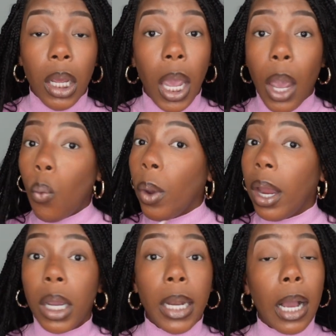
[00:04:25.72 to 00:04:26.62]
And
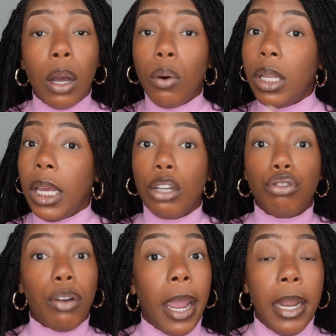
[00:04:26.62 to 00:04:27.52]
where can I go to get
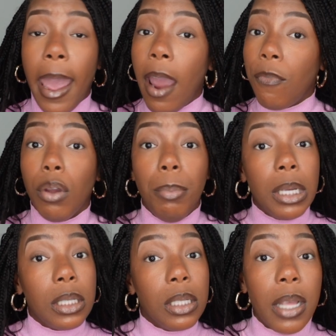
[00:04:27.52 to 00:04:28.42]
trained after
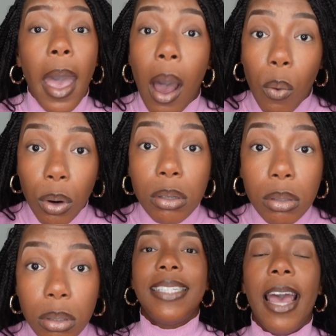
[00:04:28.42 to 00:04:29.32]
business hours?
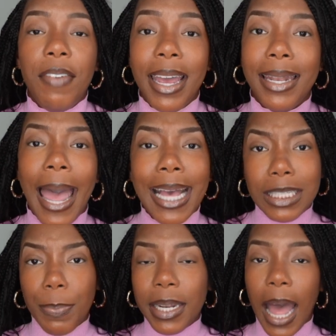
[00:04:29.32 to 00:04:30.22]
7. And
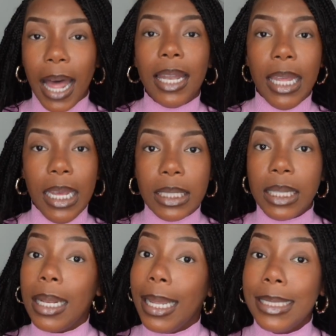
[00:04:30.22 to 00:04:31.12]
last but not
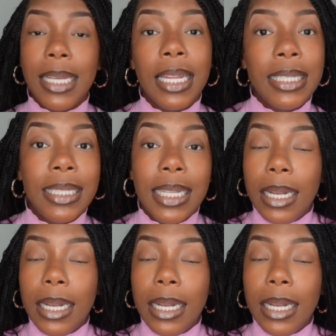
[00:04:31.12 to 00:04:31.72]
least, let's get into